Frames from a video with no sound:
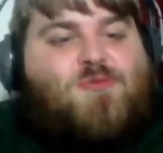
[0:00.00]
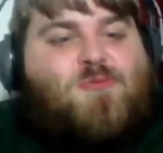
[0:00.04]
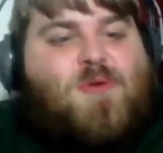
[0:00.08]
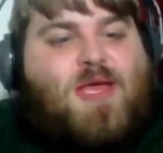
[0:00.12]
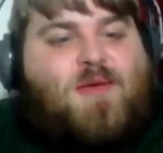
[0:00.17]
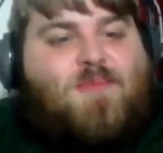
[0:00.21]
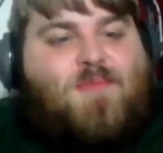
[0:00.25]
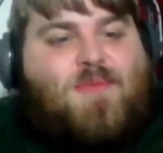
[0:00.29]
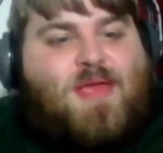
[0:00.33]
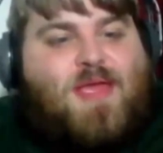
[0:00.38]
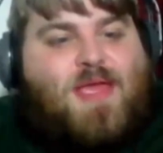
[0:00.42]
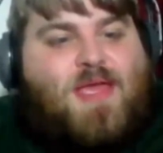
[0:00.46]

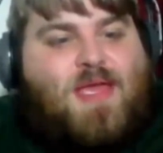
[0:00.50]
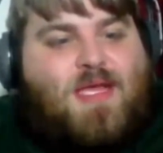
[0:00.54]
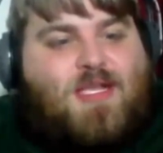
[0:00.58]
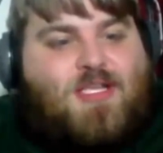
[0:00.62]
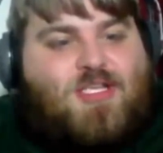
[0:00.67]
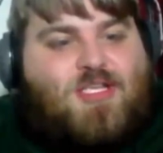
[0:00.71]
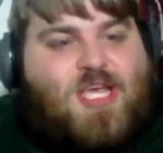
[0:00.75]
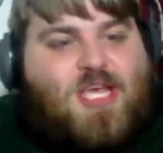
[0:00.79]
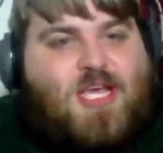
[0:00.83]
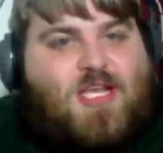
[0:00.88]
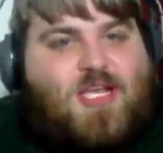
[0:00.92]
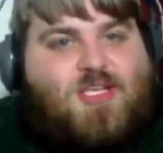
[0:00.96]
up! Don't you
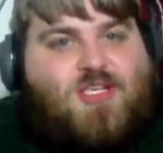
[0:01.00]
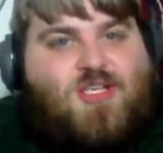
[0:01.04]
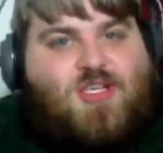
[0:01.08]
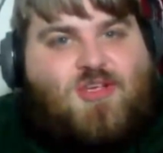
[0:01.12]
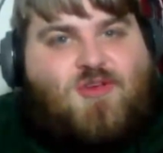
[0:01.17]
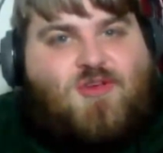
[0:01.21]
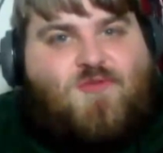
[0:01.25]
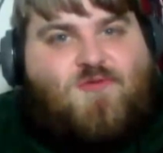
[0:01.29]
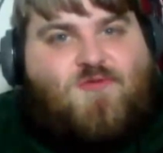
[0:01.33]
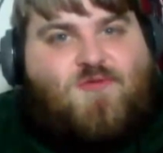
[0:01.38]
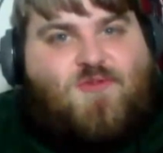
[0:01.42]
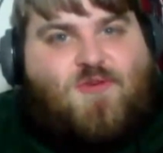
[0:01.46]
make me
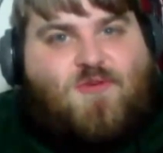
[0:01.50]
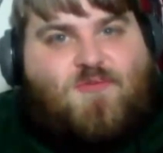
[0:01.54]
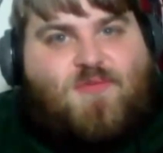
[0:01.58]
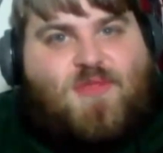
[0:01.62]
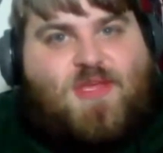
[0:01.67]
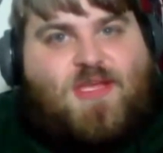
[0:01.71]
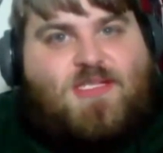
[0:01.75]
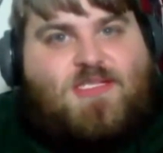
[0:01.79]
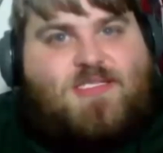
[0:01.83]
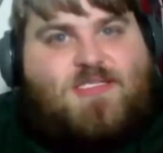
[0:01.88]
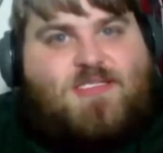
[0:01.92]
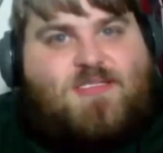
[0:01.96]
eject
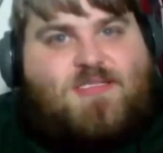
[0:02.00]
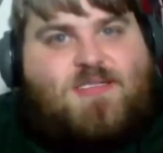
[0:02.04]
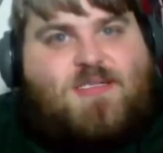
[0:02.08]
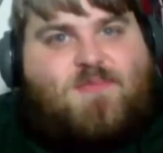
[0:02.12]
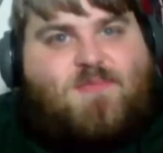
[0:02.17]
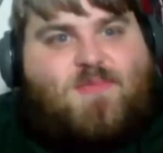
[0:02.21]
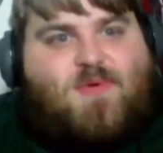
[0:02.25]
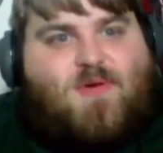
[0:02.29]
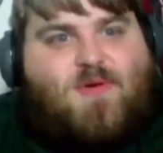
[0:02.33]
you from